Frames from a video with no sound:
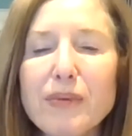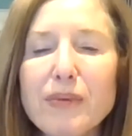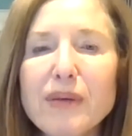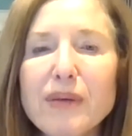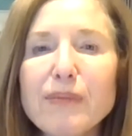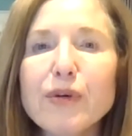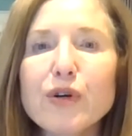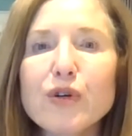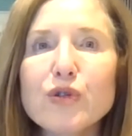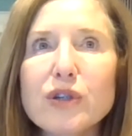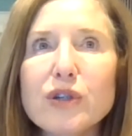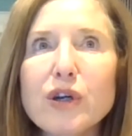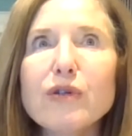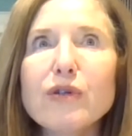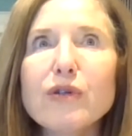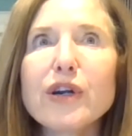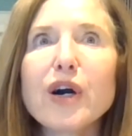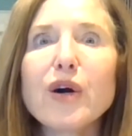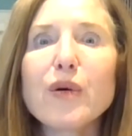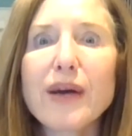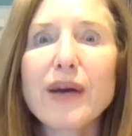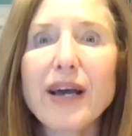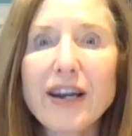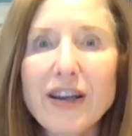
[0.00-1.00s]
People who don't
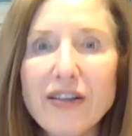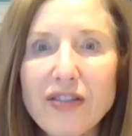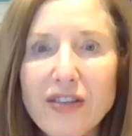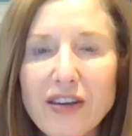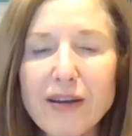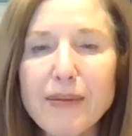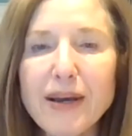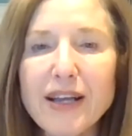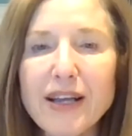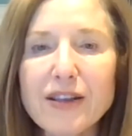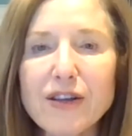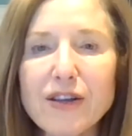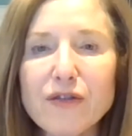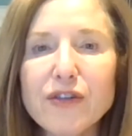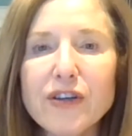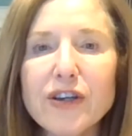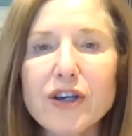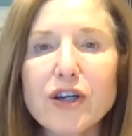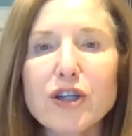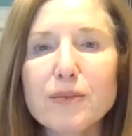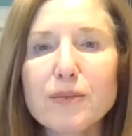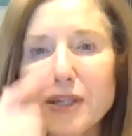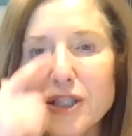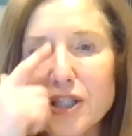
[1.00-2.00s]
know anything about the
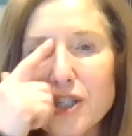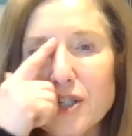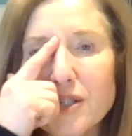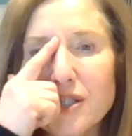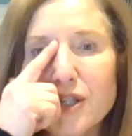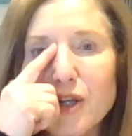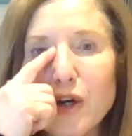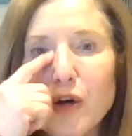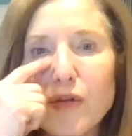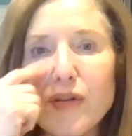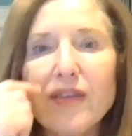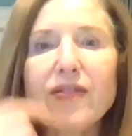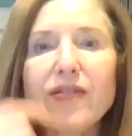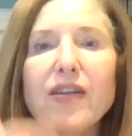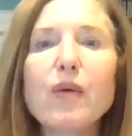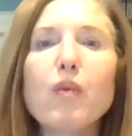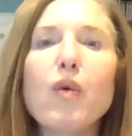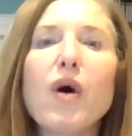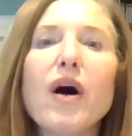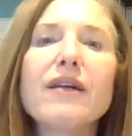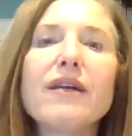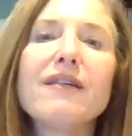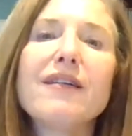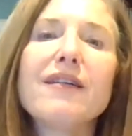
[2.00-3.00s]
field, but just know that they
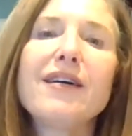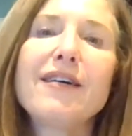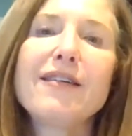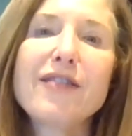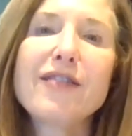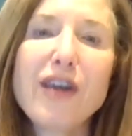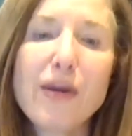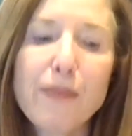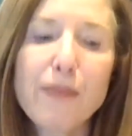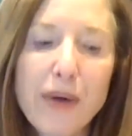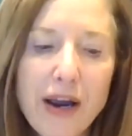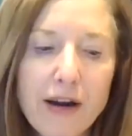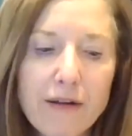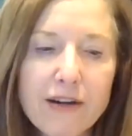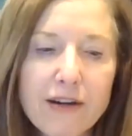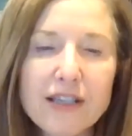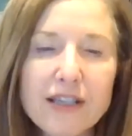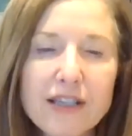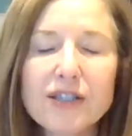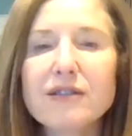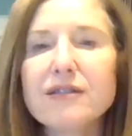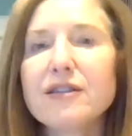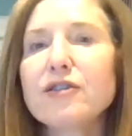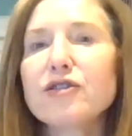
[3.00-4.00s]
want their
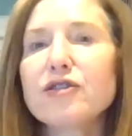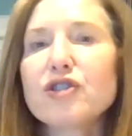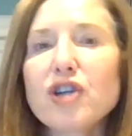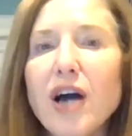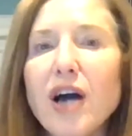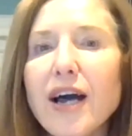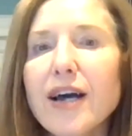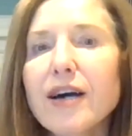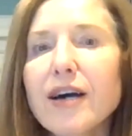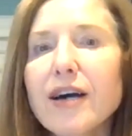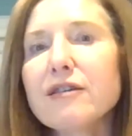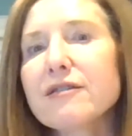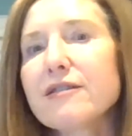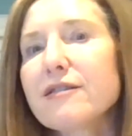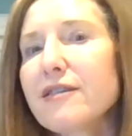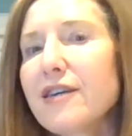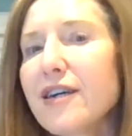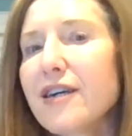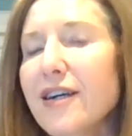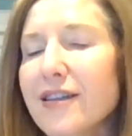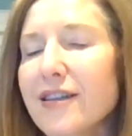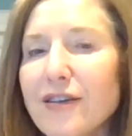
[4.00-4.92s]
parent, their child,